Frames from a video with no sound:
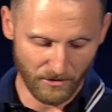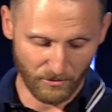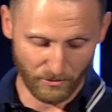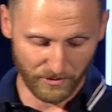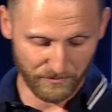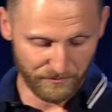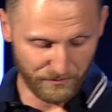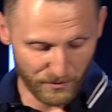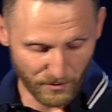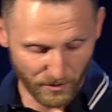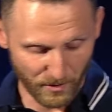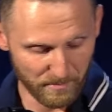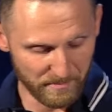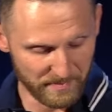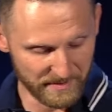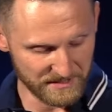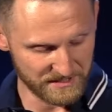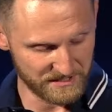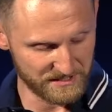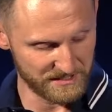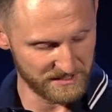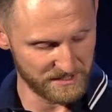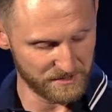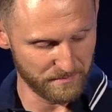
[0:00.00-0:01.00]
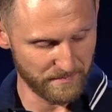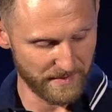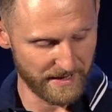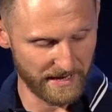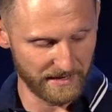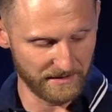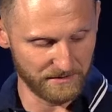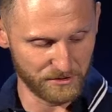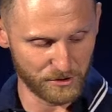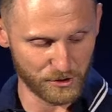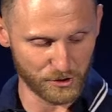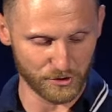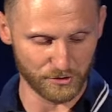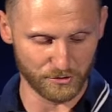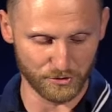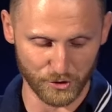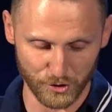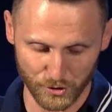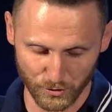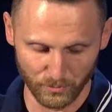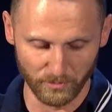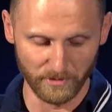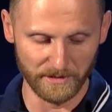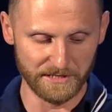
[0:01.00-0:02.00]
or if you're a businessman,
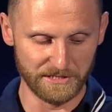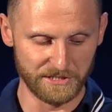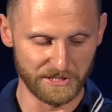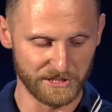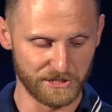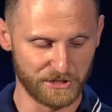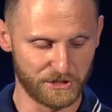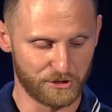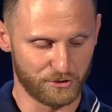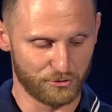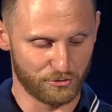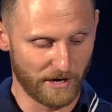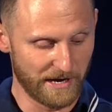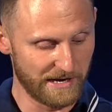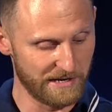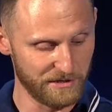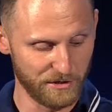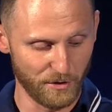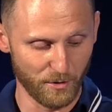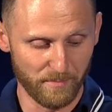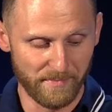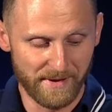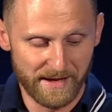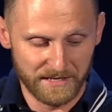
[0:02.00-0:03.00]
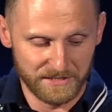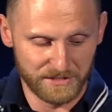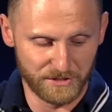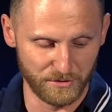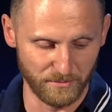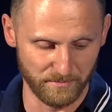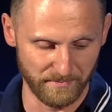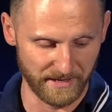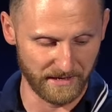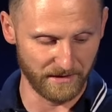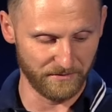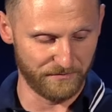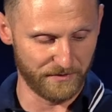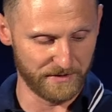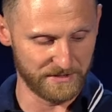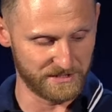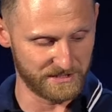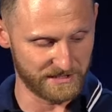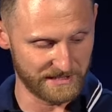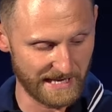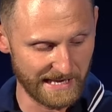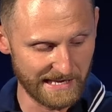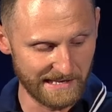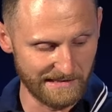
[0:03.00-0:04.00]
truly just trying your best to
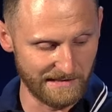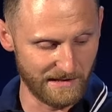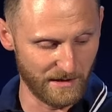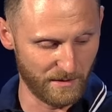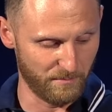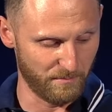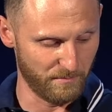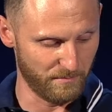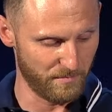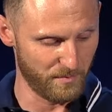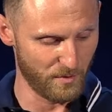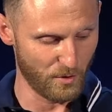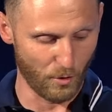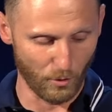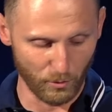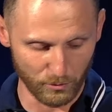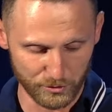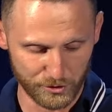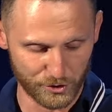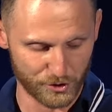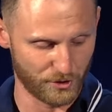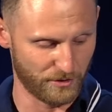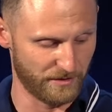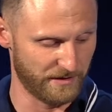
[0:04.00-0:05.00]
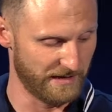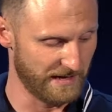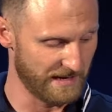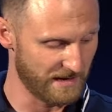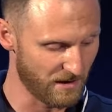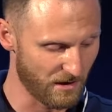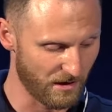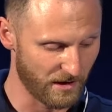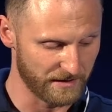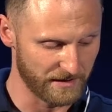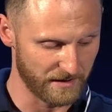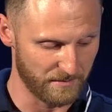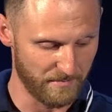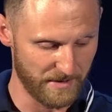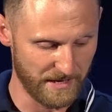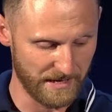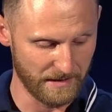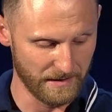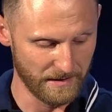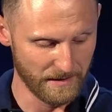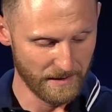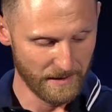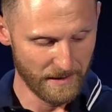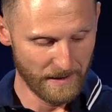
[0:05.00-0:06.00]
manifest kingdom, culture, and
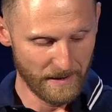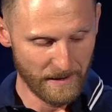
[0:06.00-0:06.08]
economy,